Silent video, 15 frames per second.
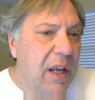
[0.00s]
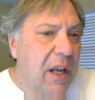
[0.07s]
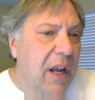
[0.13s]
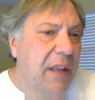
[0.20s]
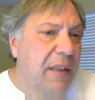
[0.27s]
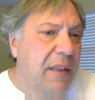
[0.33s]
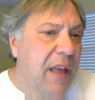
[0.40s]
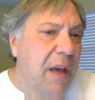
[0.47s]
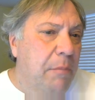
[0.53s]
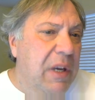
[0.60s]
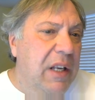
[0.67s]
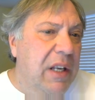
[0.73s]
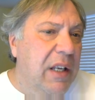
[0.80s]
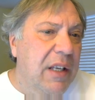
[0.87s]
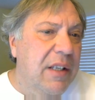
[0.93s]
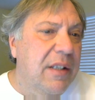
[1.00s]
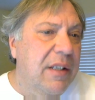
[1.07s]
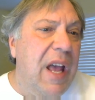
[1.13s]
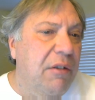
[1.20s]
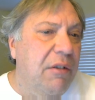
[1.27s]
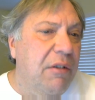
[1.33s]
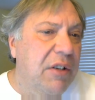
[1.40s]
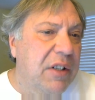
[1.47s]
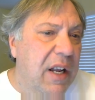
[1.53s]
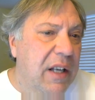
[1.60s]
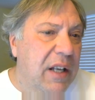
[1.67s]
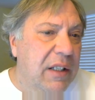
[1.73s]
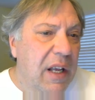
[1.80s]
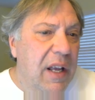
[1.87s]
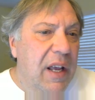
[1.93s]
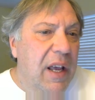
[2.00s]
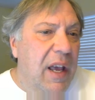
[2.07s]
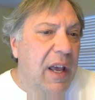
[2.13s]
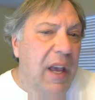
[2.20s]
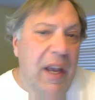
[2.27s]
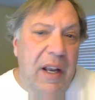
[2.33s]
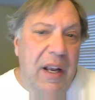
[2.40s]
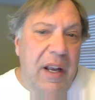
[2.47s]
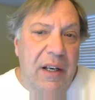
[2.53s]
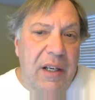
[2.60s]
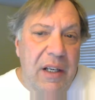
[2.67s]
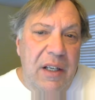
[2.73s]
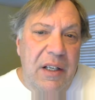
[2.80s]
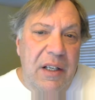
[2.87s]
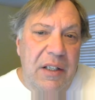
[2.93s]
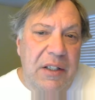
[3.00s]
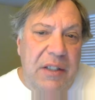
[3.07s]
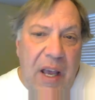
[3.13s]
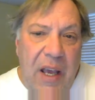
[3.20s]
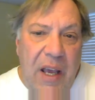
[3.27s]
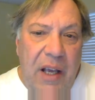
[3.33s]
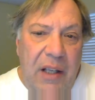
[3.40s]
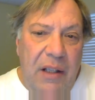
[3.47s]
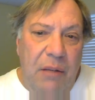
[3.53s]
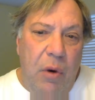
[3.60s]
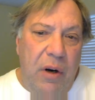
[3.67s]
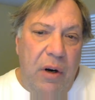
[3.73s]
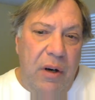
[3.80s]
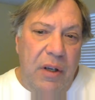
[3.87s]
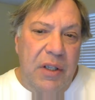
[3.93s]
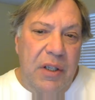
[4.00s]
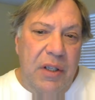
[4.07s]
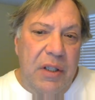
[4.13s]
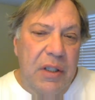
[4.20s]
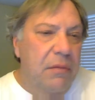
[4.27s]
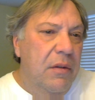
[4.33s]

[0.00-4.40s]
and that meaning is sacrosanct, and saying the words,